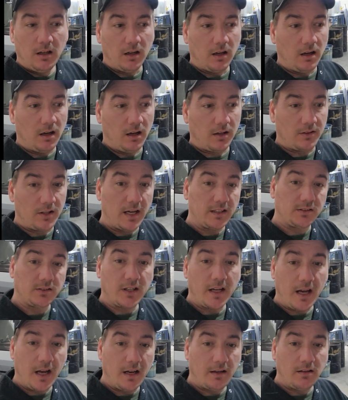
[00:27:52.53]
uh, thanks
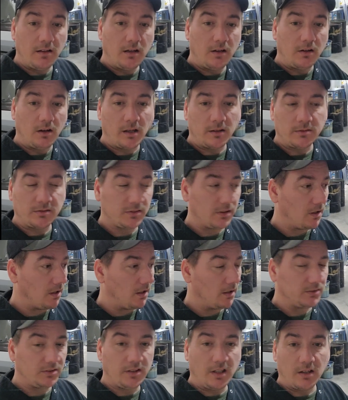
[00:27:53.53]
again. Like,
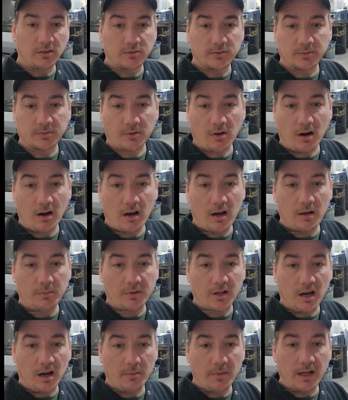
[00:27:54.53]
uh, share,
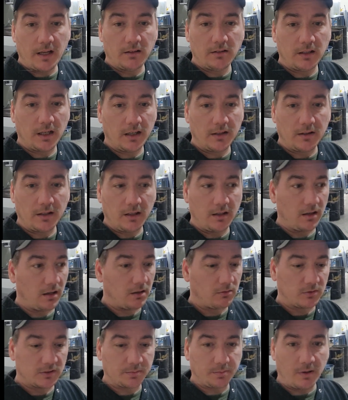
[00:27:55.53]
subscribe, comment, anything.
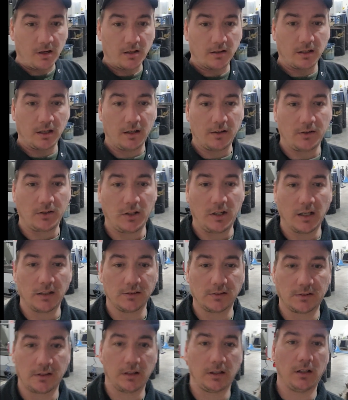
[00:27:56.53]
I'll respond to anything you
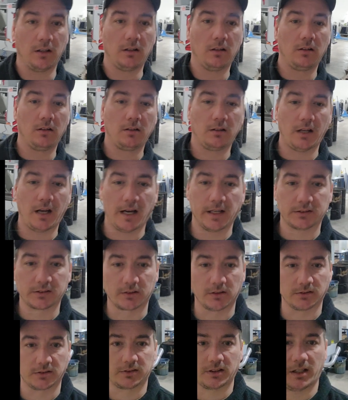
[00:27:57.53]
guys uh,
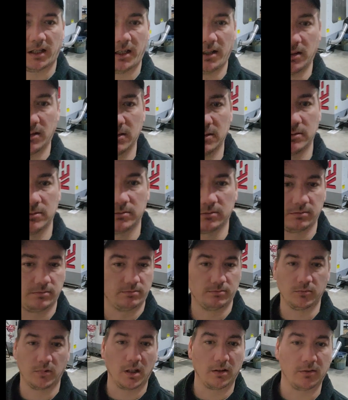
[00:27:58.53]
ask or say or
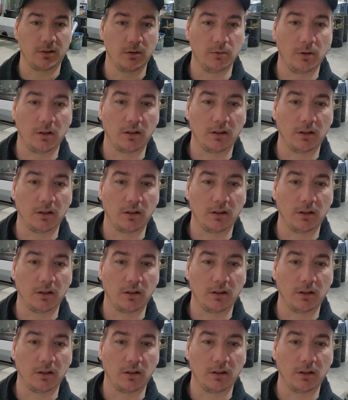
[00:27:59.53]
whatever you